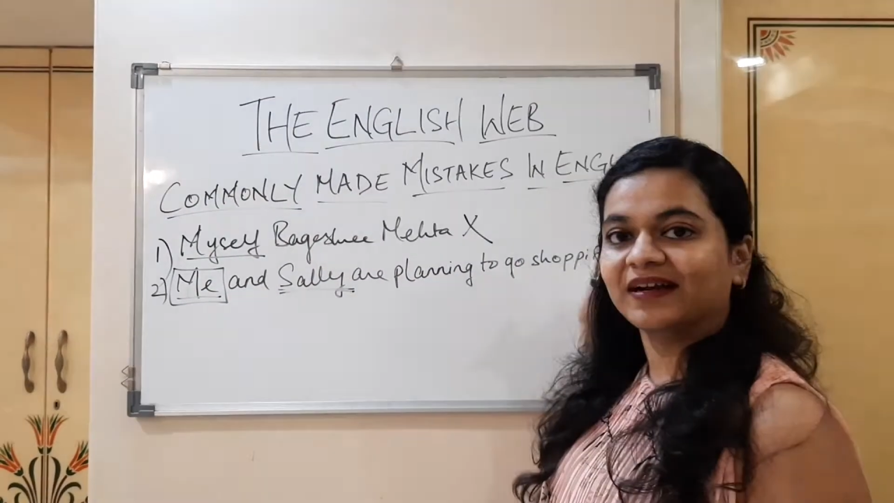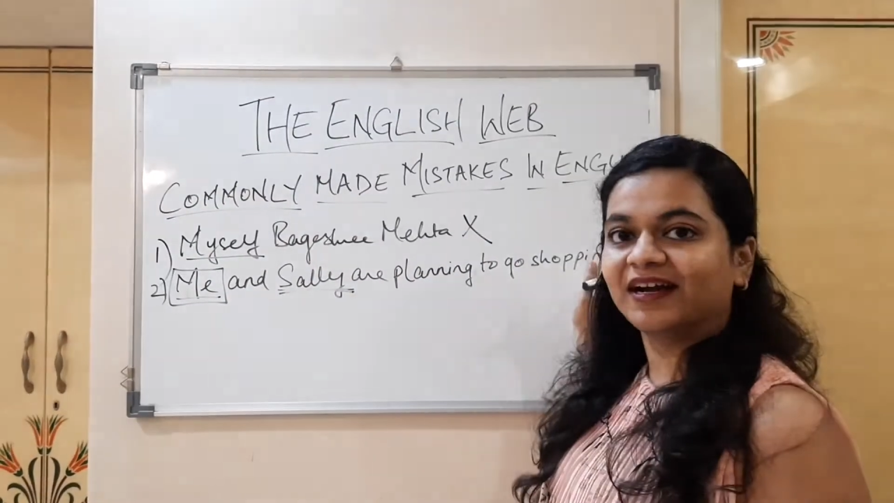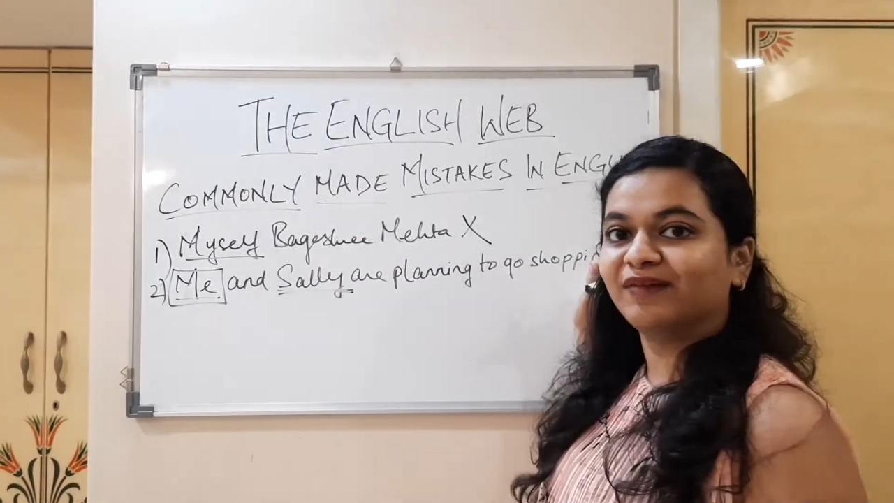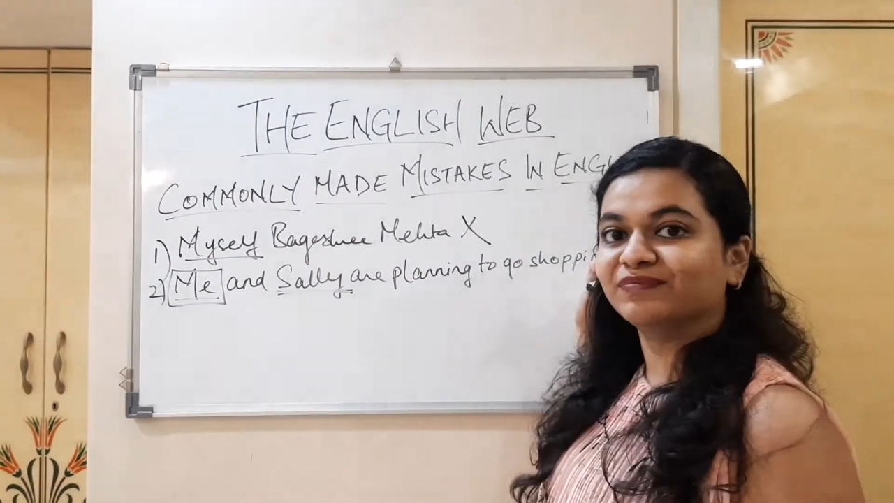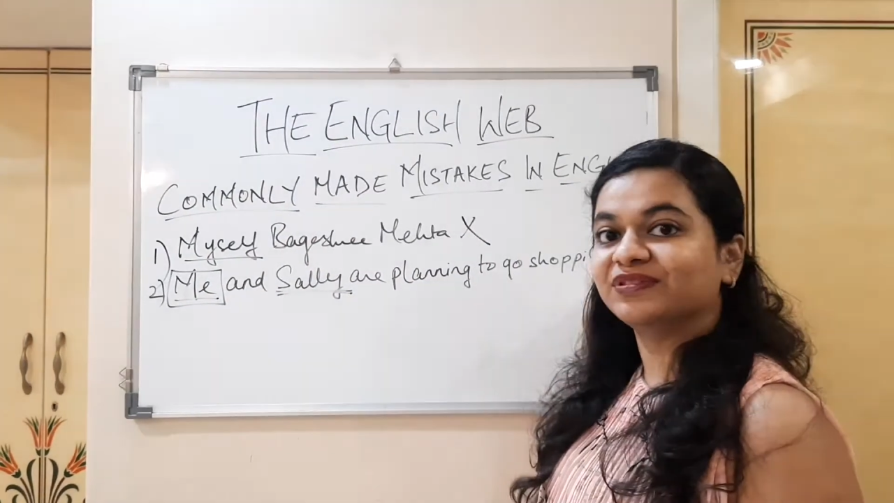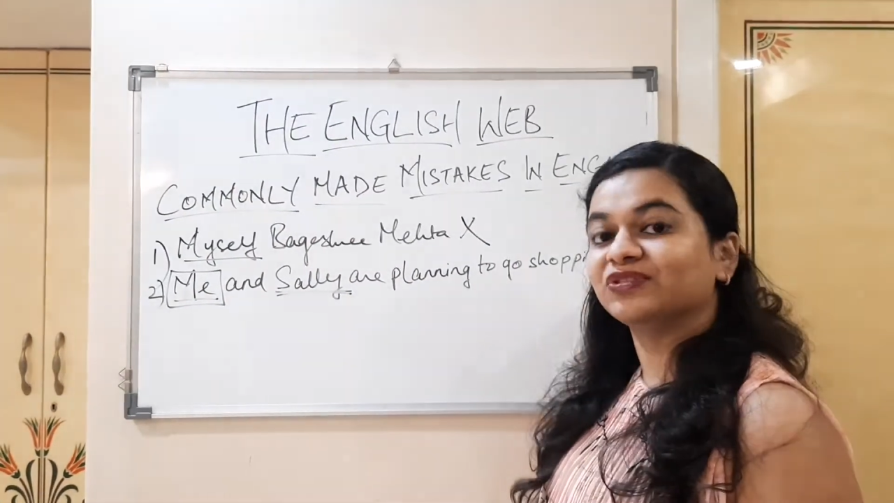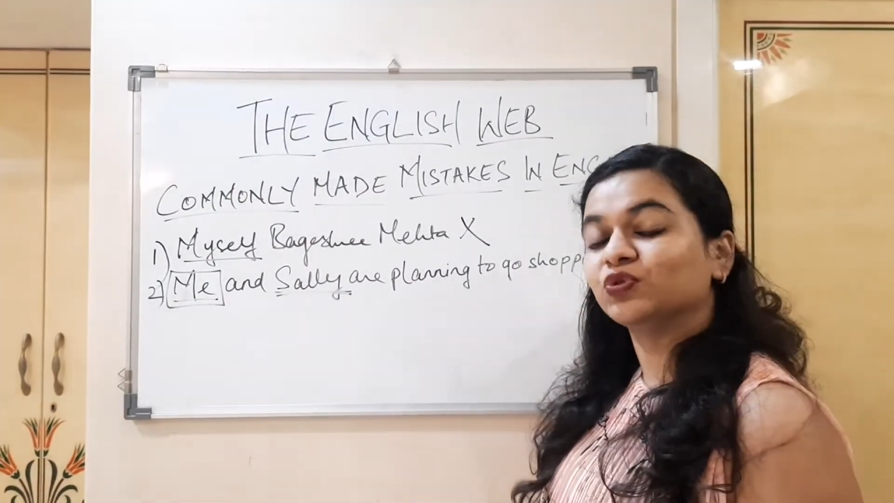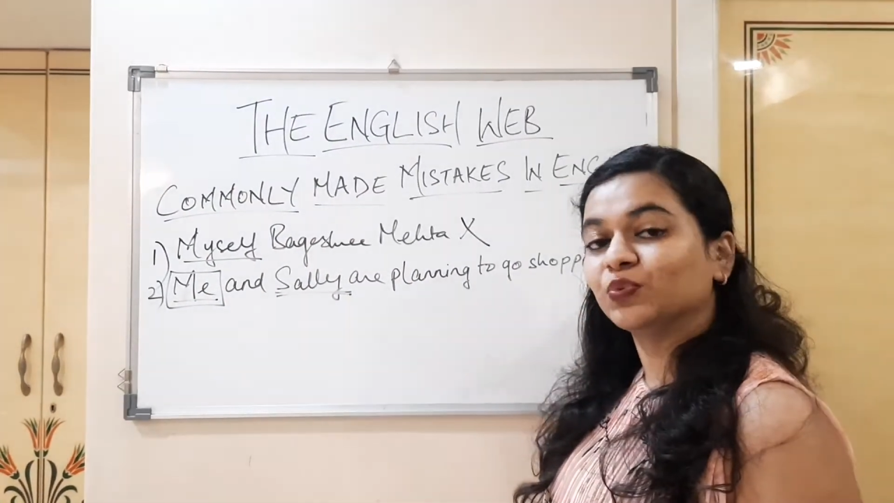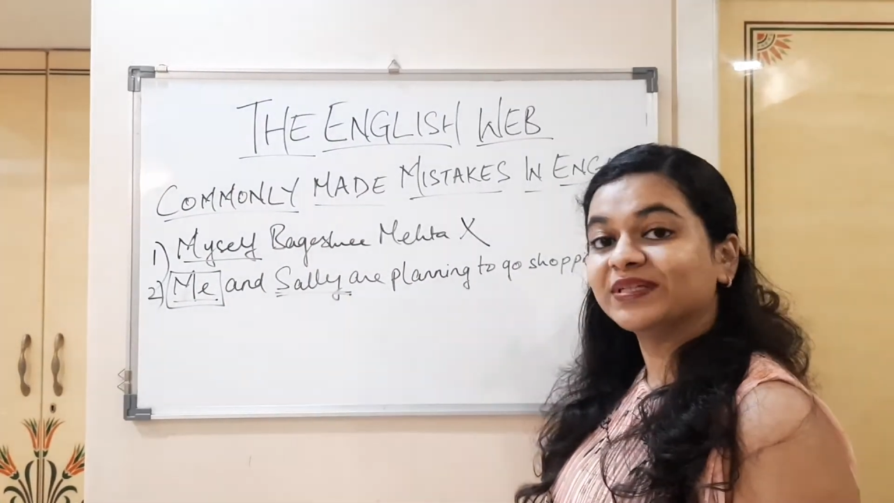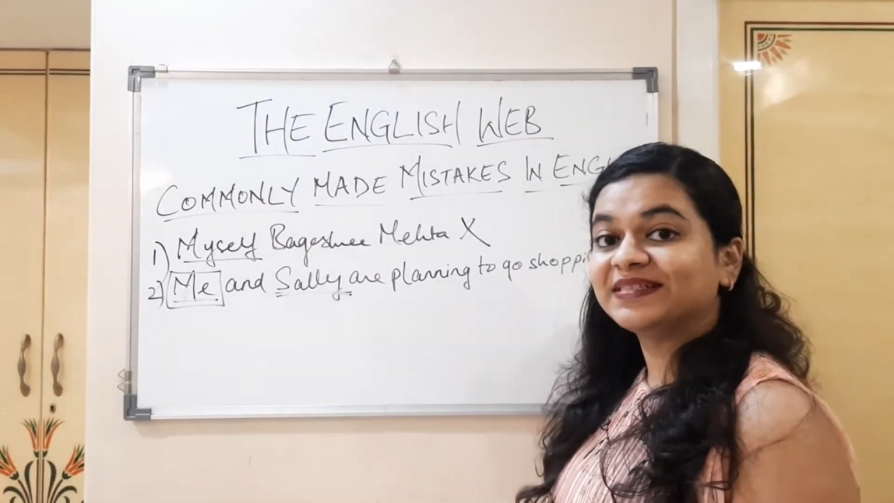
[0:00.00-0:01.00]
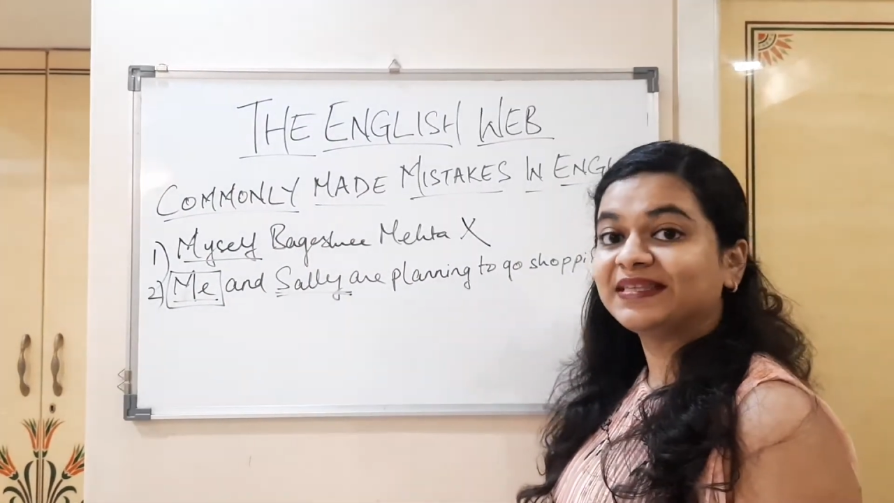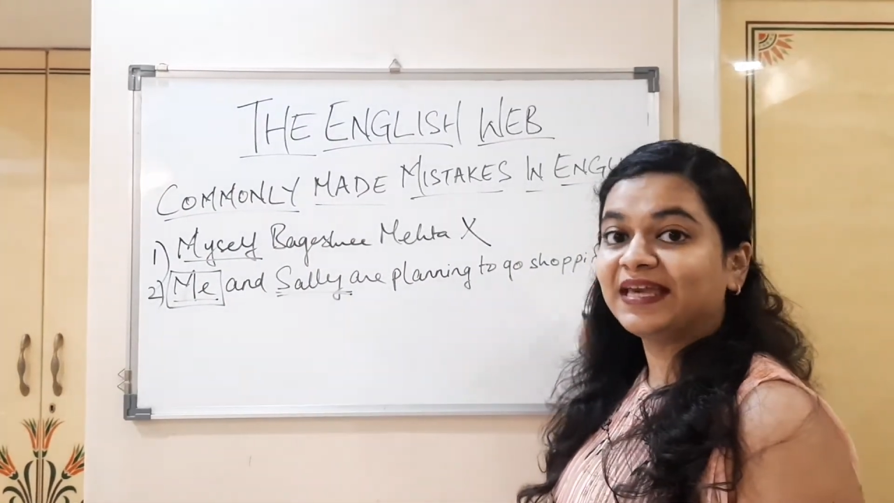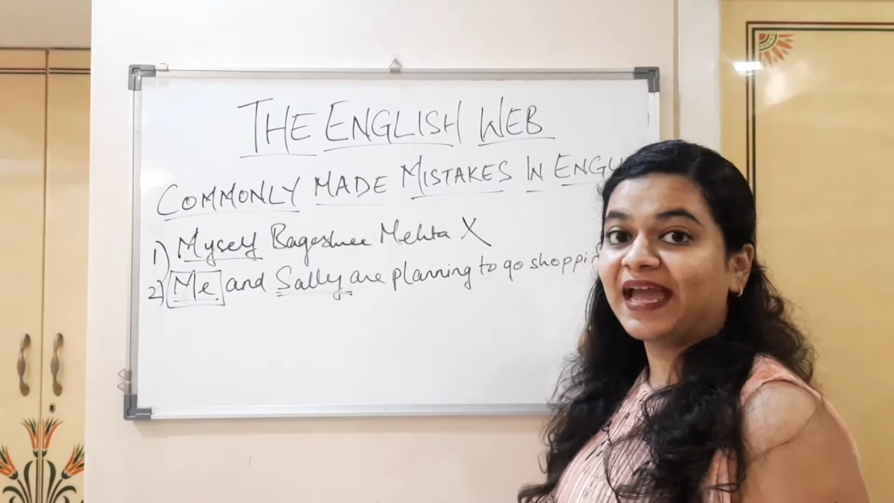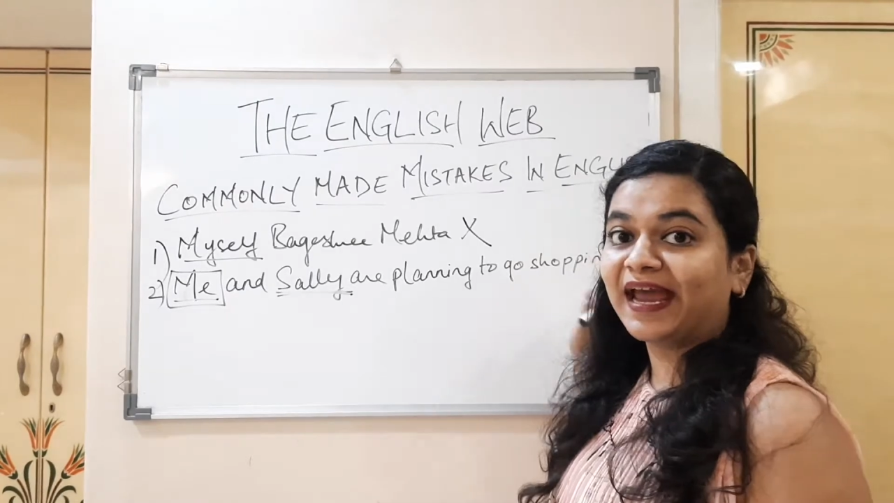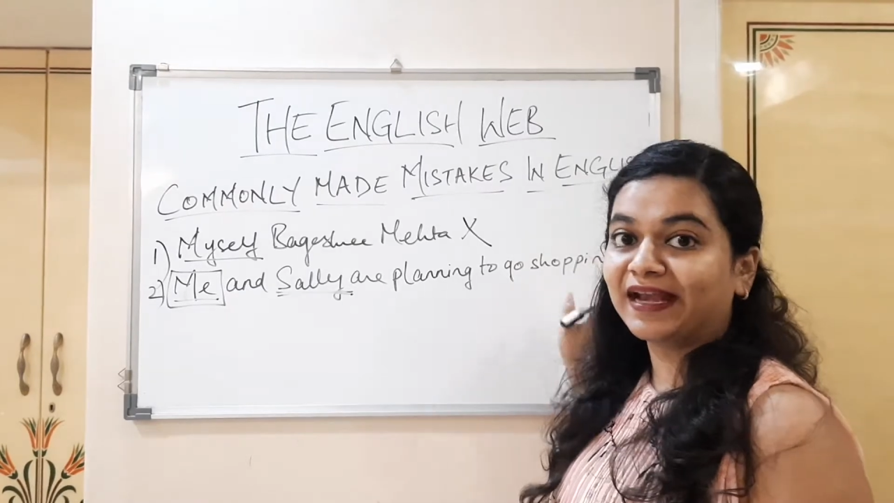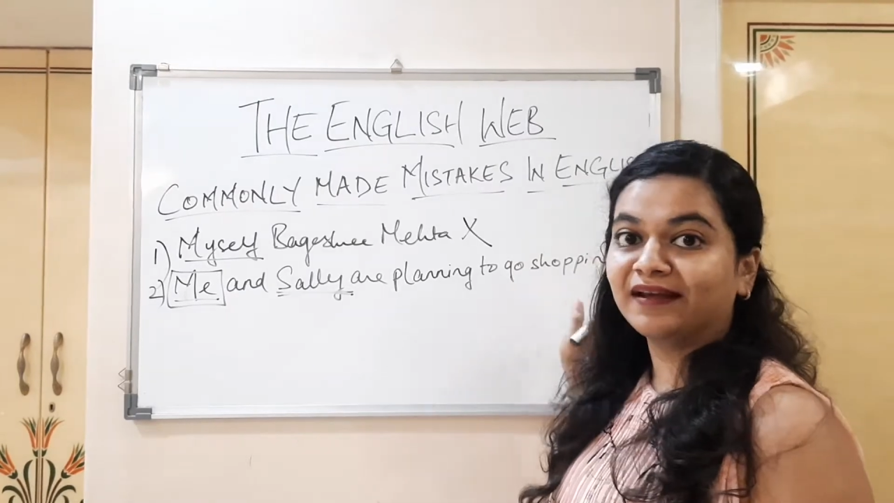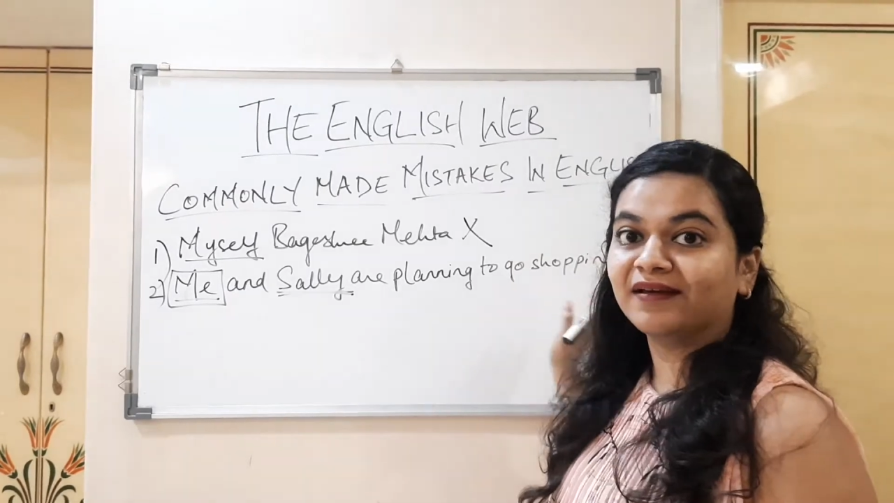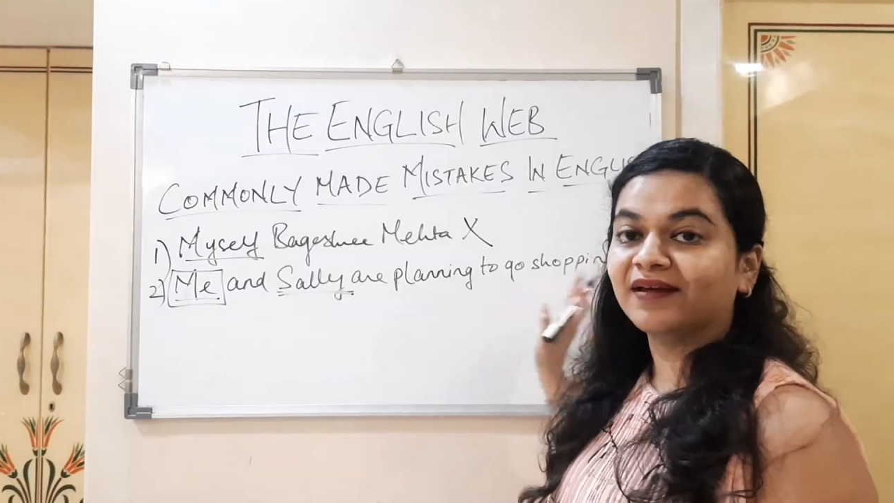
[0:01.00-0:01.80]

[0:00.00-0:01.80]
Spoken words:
comes towards the end.